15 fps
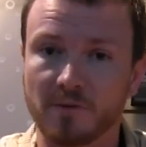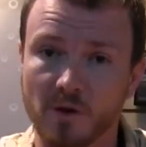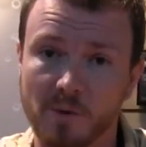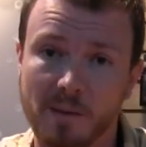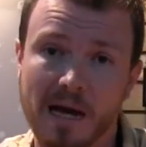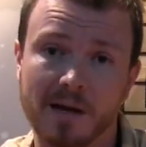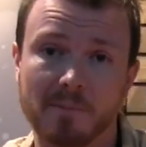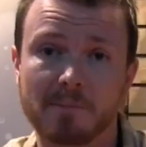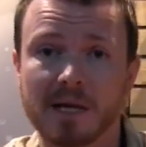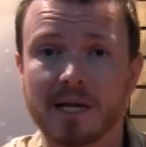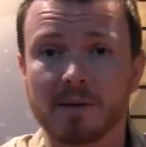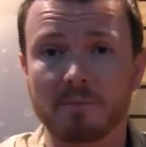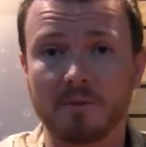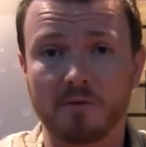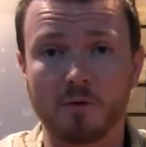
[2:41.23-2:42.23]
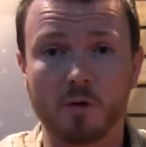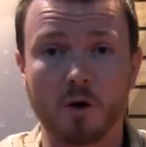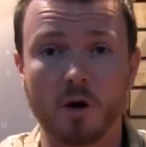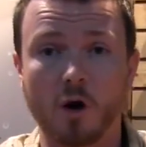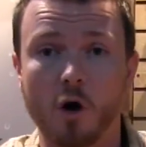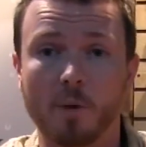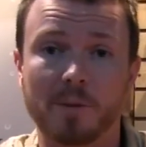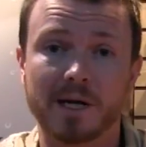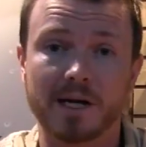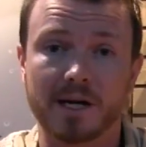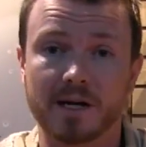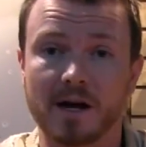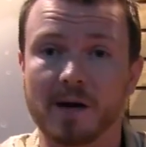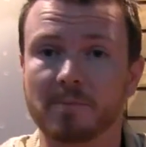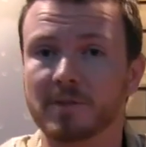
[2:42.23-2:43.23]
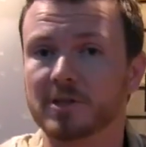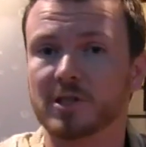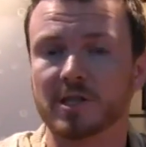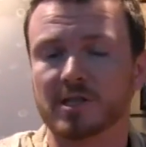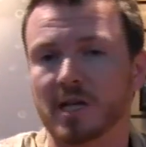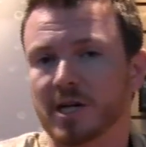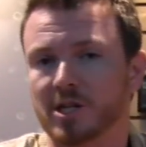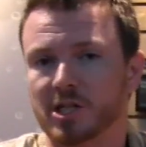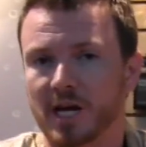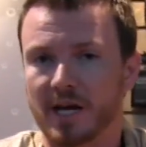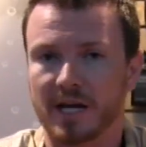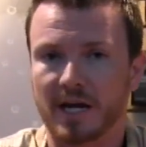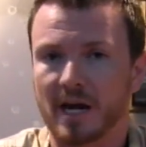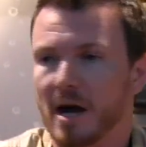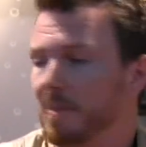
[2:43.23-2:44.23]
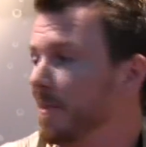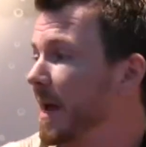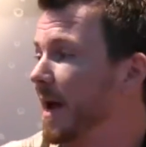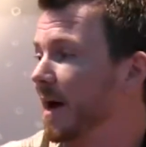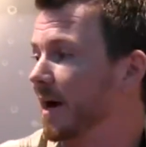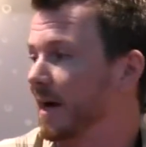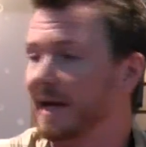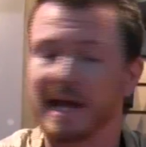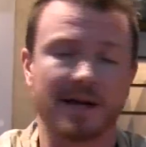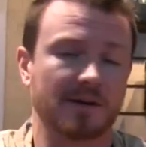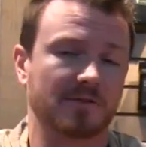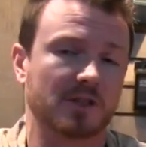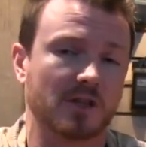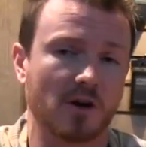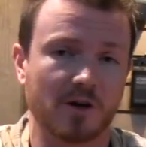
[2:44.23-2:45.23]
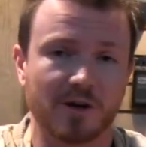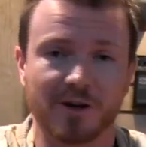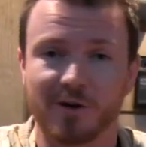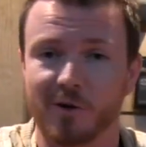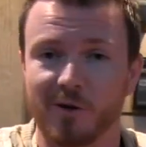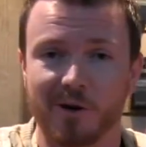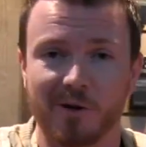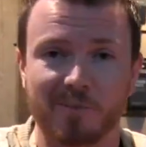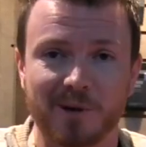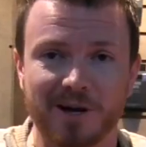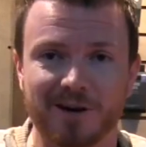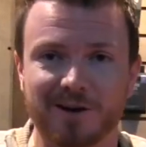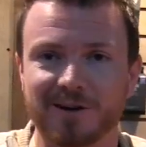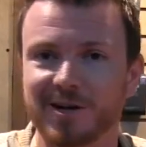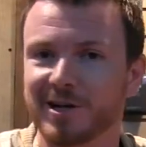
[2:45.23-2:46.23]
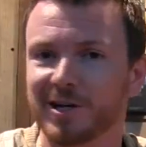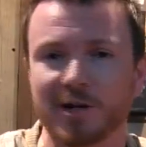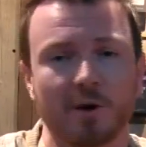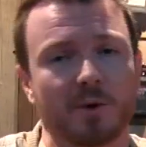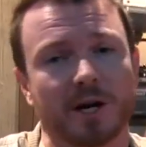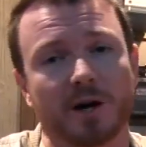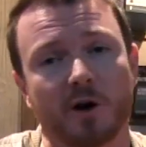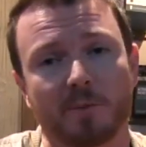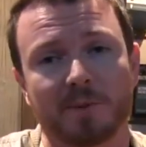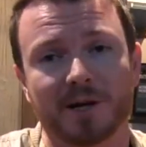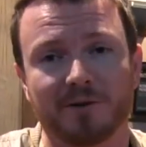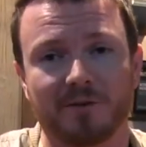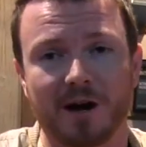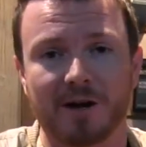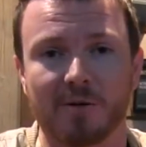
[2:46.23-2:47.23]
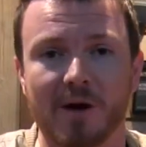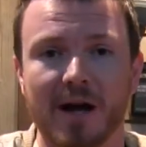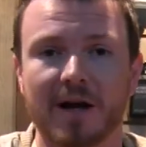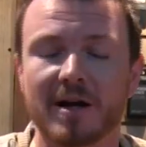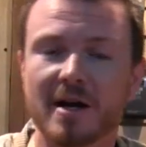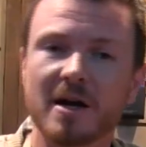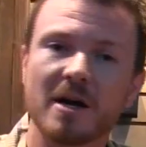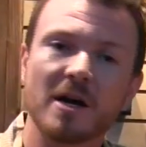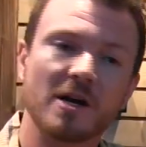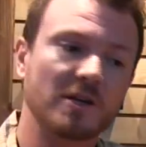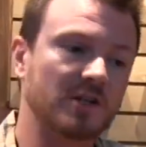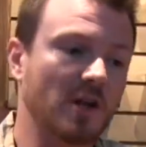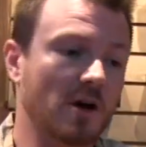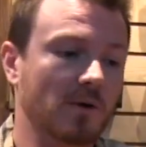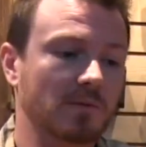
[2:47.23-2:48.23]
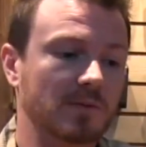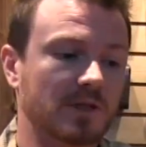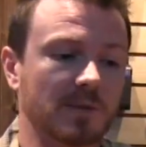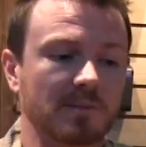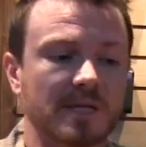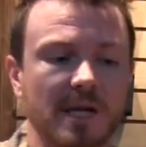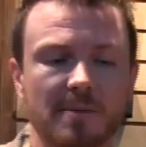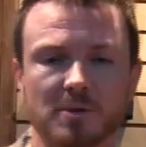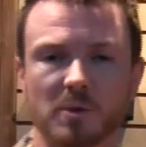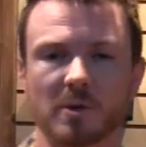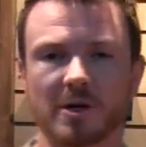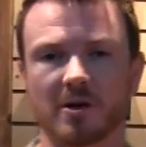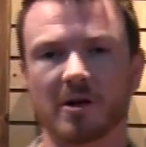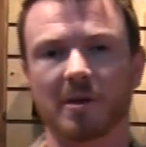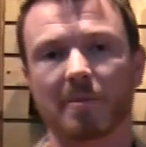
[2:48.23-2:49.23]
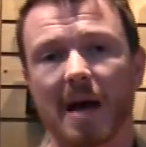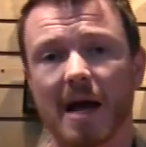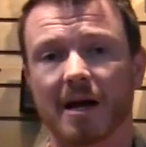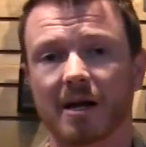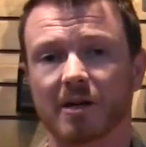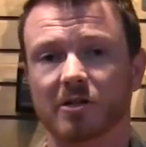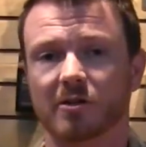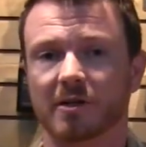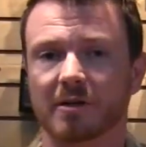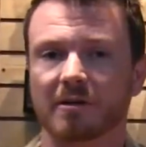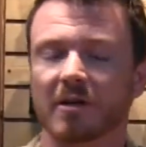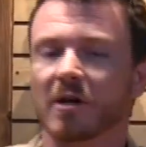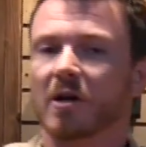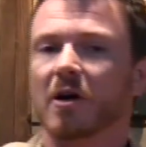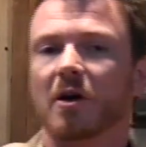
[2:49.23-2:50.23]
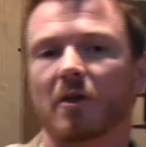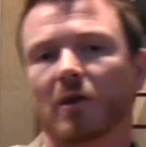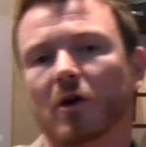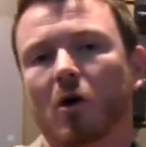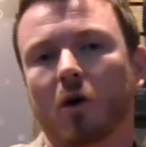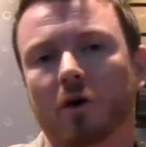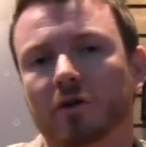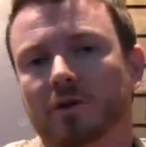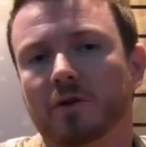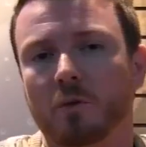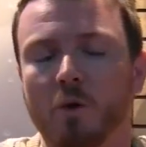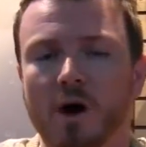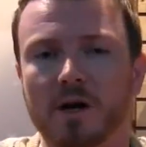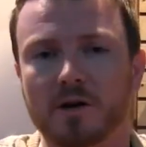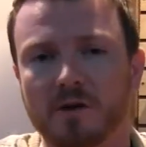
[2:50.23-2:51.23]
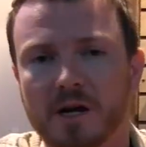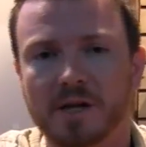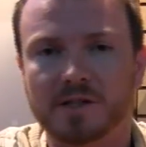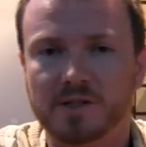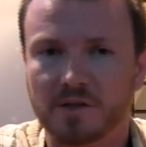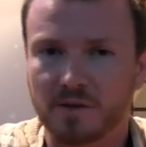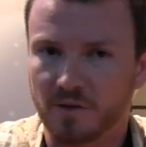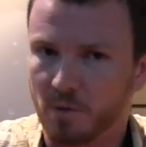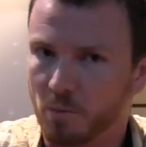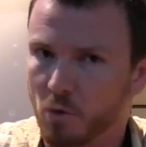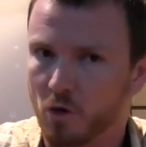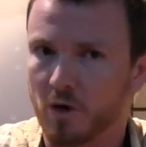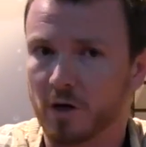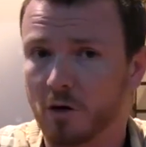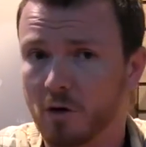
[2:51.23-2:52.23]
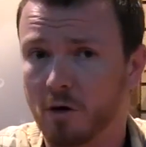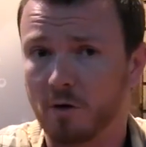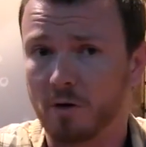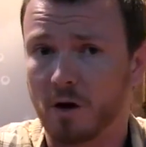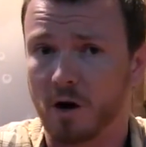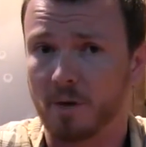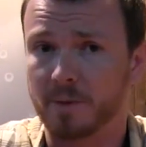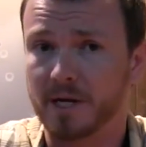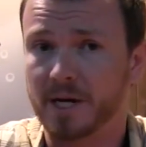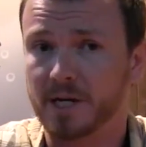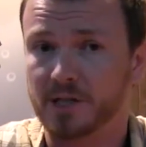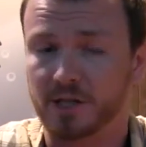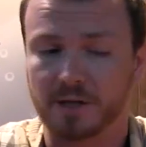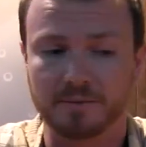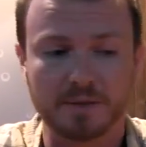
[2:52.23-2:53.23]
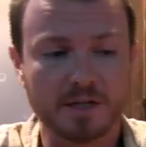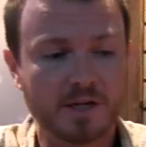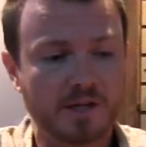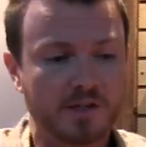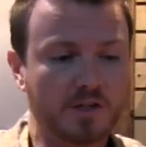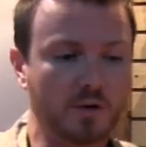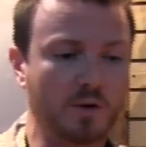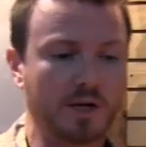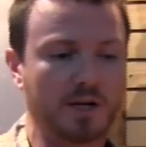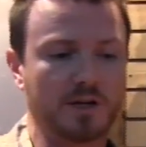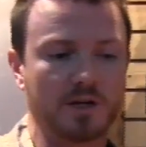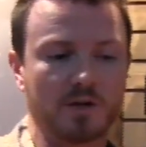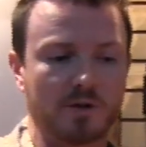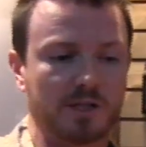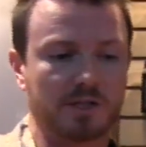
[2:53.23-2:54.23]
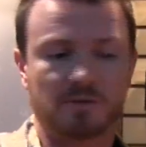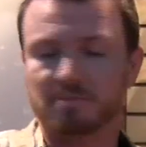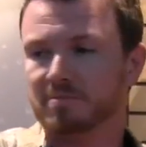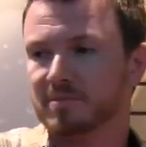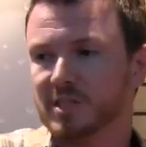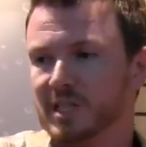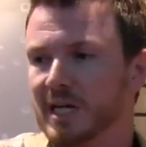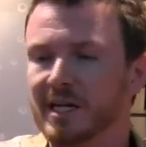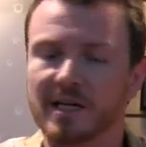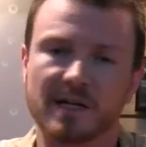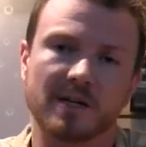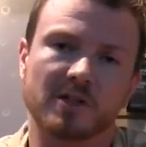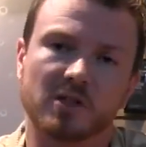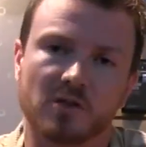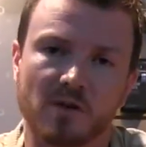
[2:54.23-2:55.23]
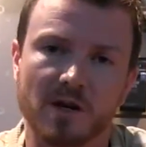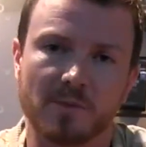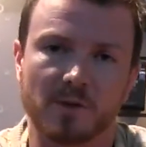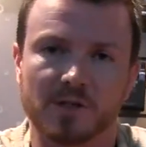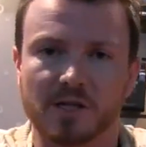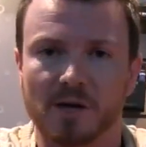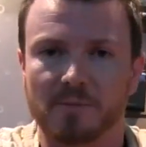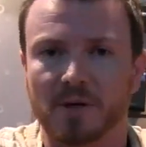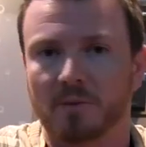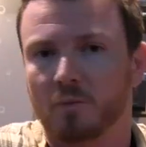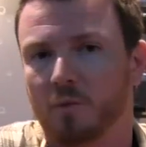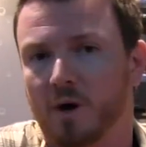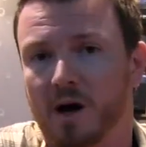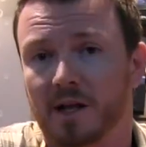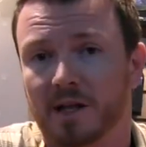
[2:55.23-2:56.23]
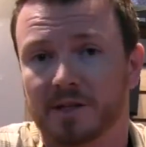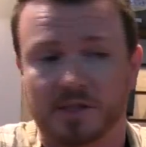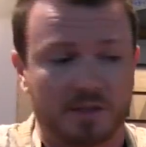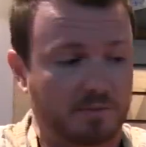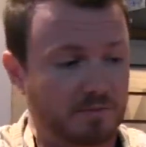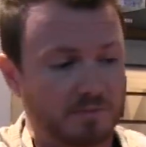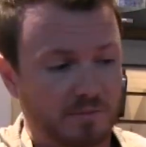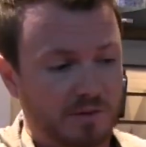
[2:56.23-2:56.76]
for about a minute before opening it up. It's just like shaking up a can of soda or a beer. You don't wanna open it right away. So some tips when you're in the backcountry: the colder the water is, the more it'll hold carbonation. So what you do is set it in the stream or something while it's